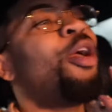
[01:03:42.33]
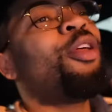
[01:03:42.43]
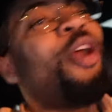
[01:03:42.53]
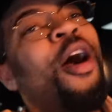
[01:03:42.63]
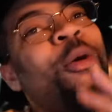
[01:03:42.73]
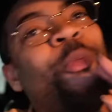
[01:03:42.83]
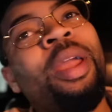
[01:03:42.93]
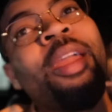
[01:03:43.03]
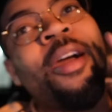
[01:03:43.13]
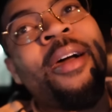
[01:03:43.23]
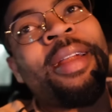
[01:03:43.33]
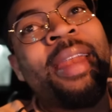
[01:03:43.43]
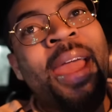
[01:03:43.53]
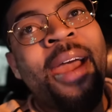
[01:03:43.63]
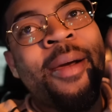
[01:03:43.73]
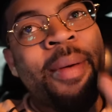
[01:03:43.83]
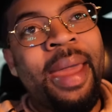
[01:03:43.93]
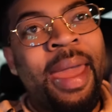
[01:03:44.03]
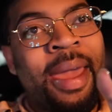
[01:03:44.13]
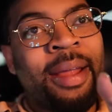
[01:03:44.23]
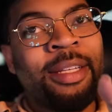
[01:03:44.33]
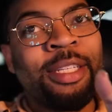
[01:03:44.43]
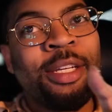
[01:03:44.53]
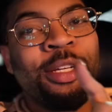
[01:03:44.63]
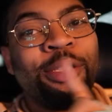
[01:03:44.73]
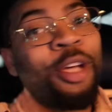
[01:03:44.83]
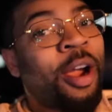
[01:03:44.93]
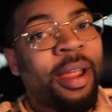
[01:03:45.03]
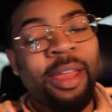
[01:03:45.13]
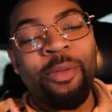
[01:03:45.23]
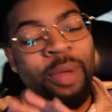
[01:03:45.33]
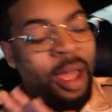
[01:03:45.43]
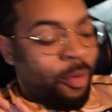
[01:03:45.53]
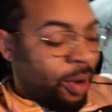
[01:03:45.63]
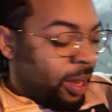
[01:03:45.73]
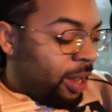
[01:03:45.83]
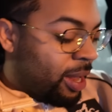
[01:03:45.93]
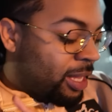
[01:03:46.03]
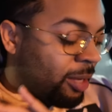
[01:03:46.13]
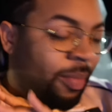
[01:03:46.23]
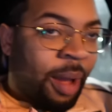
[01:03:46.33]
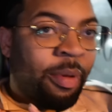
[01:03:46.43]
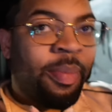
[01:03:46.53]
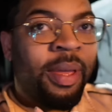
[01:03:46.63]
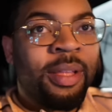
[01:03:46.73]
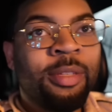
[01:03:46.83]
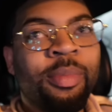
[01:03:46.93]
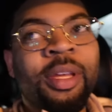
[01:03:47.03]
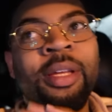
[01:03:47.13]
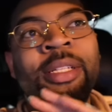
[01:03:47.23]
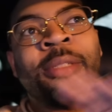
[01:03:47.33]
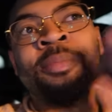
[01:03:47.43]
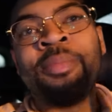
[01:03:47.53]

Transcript: Y'all, we are now at Target. We gotta run in here and get some bobby pins because